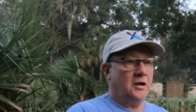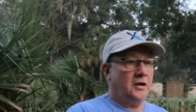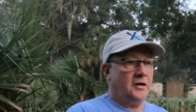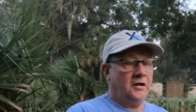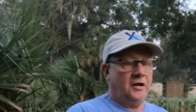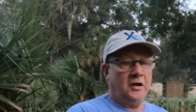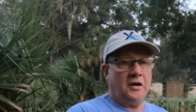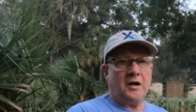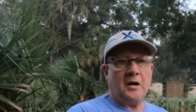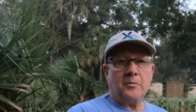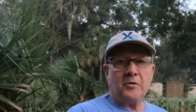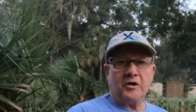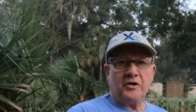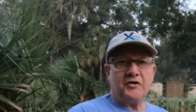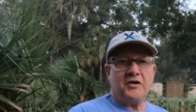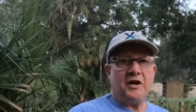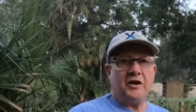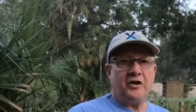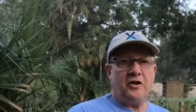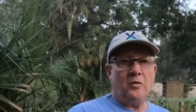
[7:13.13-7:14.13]
And then I'm gonna
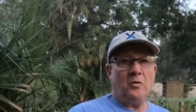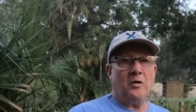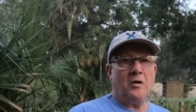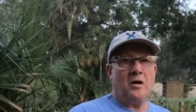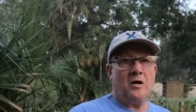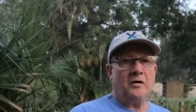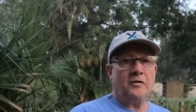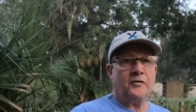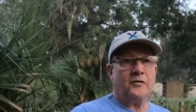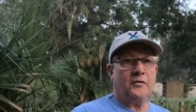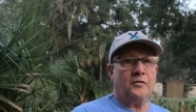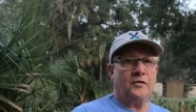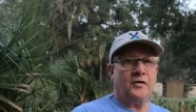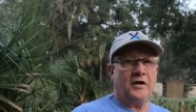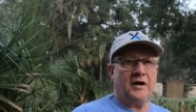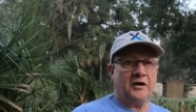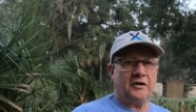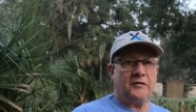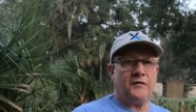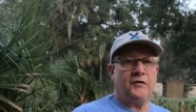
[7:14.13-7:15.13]
take you along through the
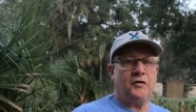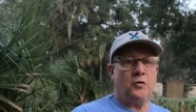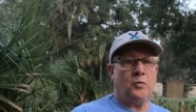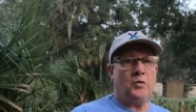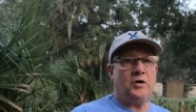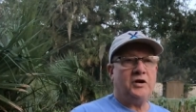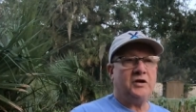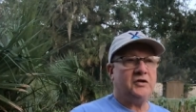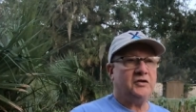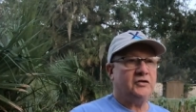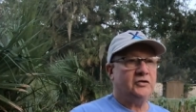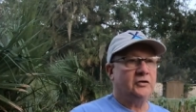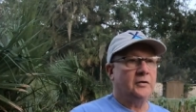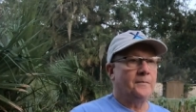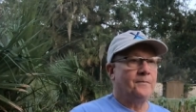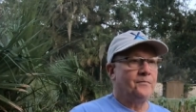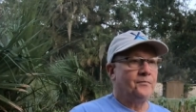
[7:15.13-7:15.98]
next few weeks